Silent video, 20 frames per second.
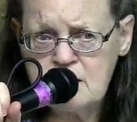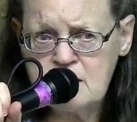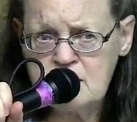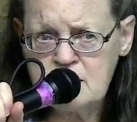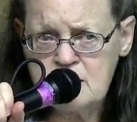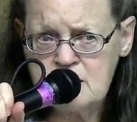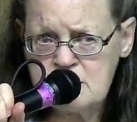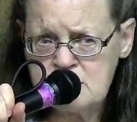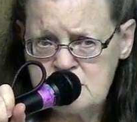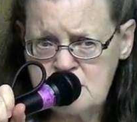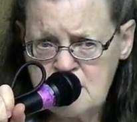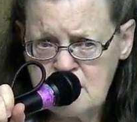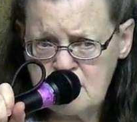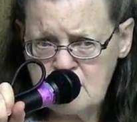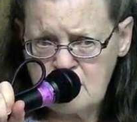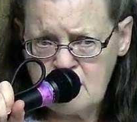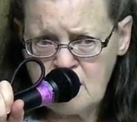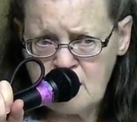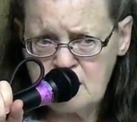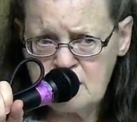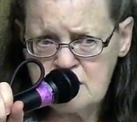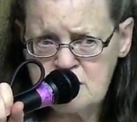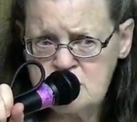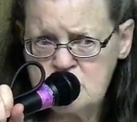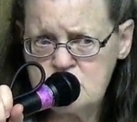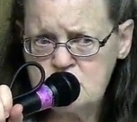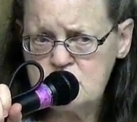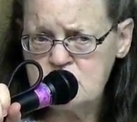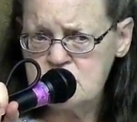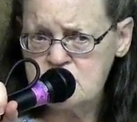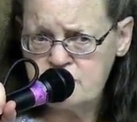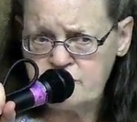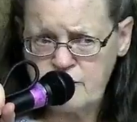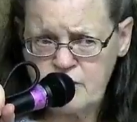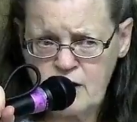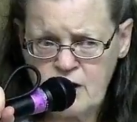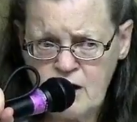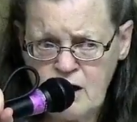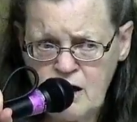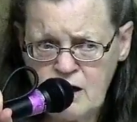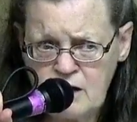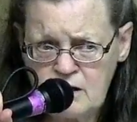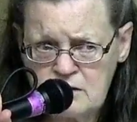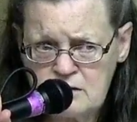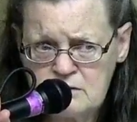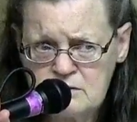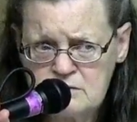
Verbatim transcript: that's dedicated to a different God.